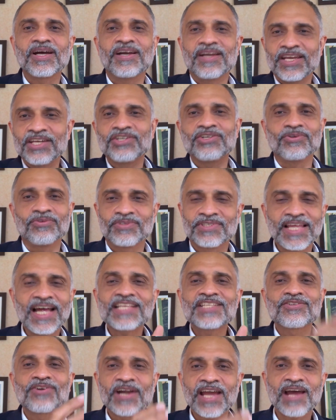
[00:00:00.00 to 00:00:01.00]
issues.
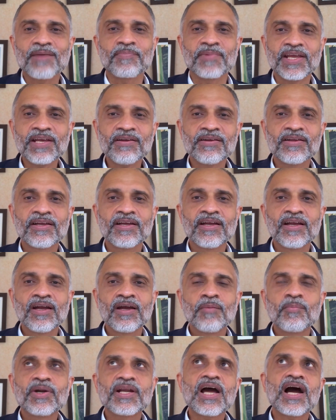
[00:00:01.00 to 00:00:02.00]
That's not happening.
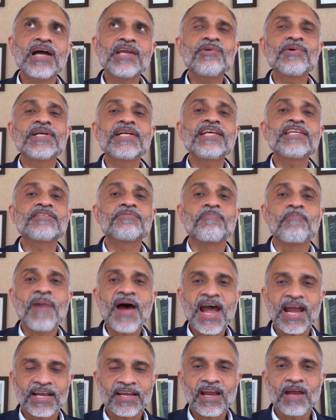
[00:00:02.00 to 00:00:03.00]
But are you at least
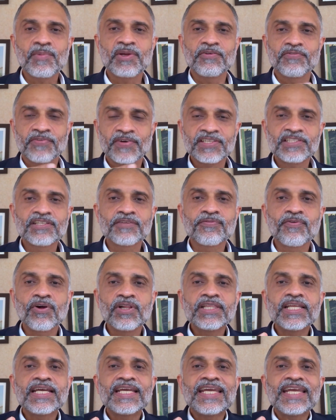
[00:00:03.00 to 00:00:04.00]
back? I mean, first of
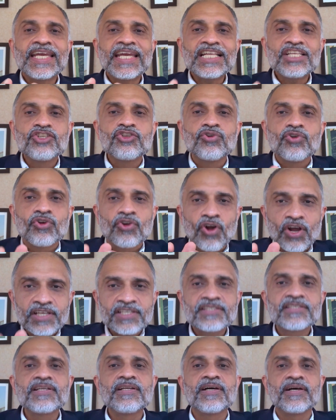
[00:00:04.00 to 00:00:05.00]
all, the kids who
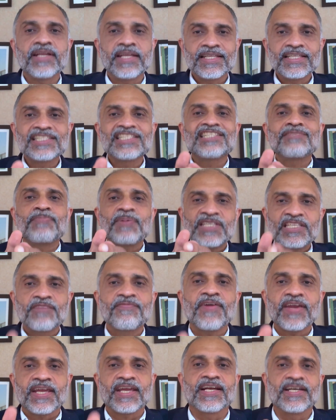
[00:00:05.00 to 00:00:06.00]
lost the learning, the
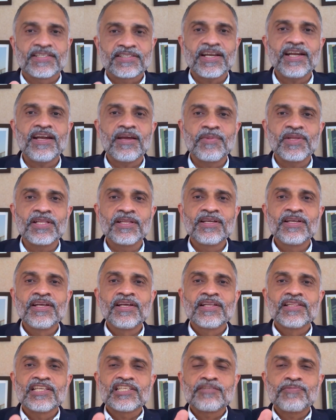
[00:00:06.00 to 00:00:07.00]
specific kids, right? I mean,
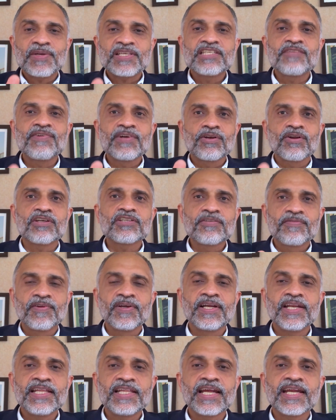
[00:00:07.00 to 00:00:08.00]
the specific loss of
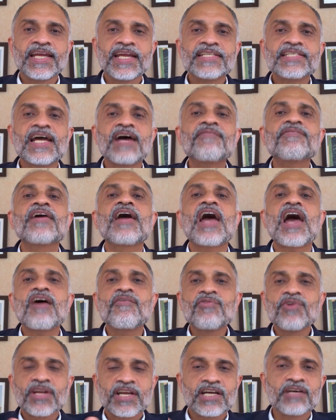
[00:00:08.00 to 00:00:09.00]
learning that kids have
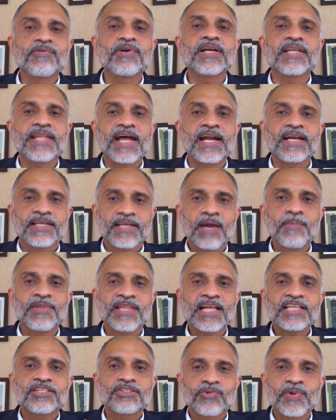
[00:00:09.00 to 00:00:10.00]
you recovered that? I mean,
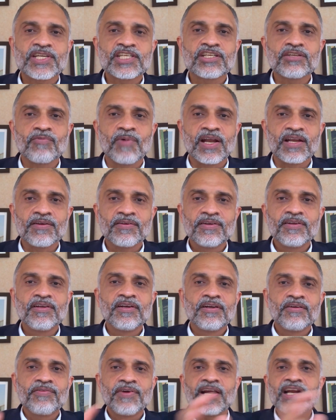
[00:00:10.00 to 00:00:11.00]
that's question one.
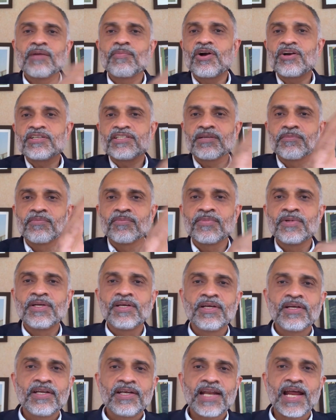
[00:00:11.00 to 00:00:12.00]
Forget about some
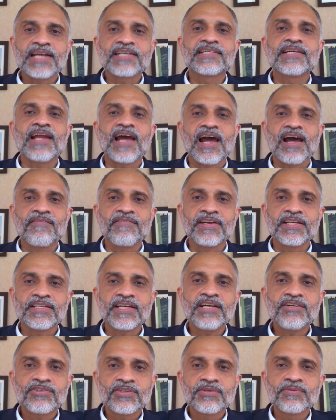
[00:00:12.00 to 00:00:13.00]
national average,
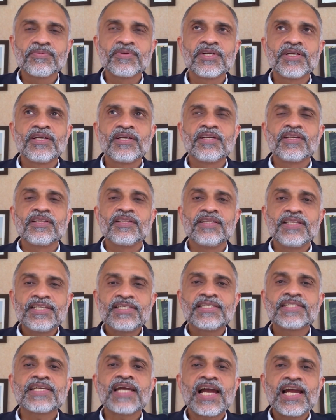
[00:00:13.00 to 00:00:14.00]
right? So
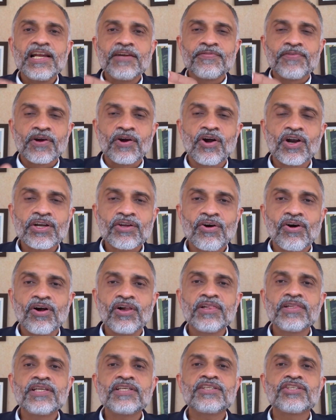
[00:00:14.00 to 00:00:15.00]
this child forgot
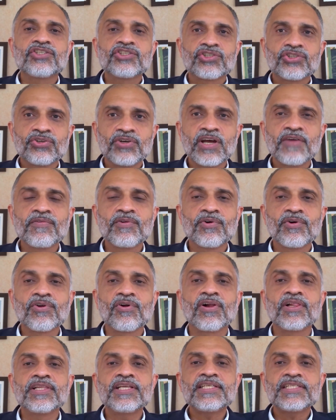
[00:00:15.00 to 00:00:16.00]
all this, should have known
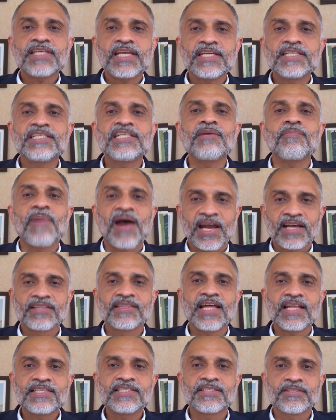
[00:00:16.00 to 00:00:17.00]
all this. Is she back?
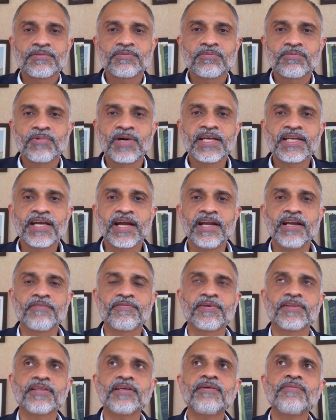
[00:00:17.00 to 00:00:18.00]
That's one kind
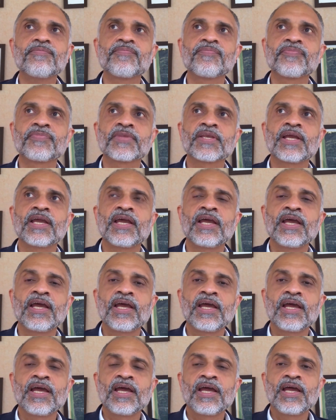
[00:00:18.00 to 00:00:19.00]
of a thing.
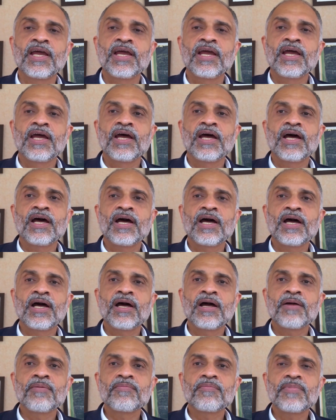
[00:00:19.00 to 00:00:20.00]

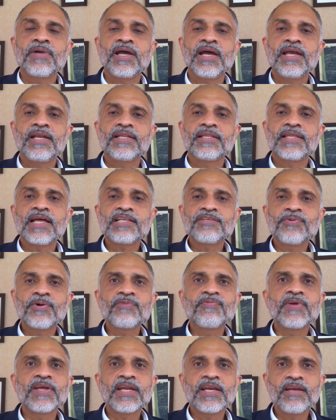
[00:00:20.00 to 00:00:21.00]
Uh, and that's
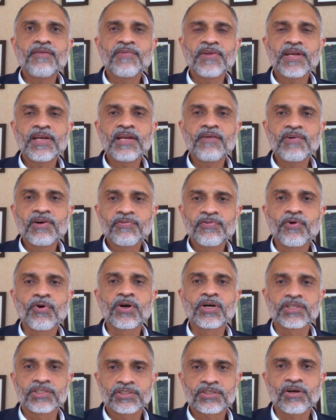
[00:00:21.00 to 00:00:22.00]
what we really were
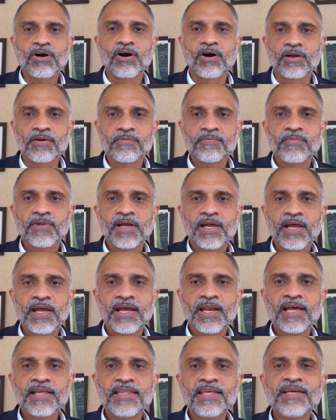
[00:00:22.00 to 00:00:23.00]
focused on.
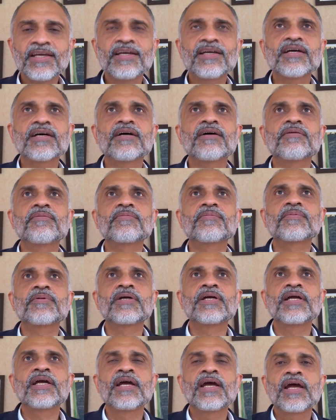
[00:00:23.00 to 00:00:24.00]
And I think
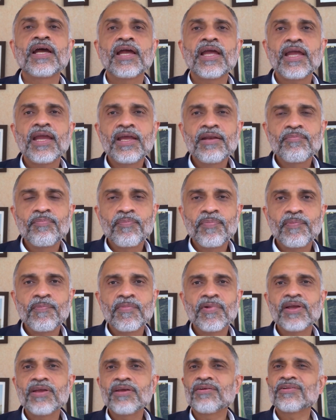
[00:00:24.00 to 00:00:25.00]
in
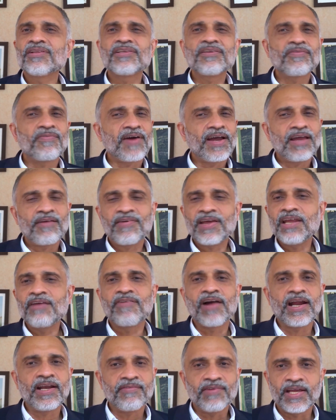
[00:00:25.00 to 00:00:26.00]
there's a very
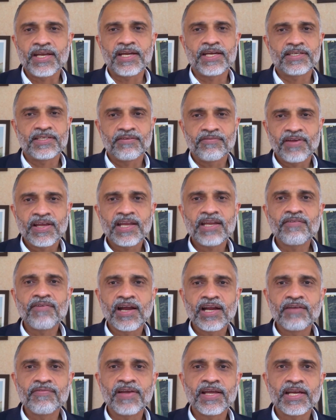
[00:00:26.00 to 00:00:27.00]
wide
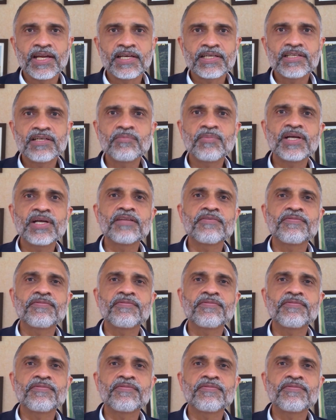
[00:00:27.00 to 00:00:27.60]
variation. But the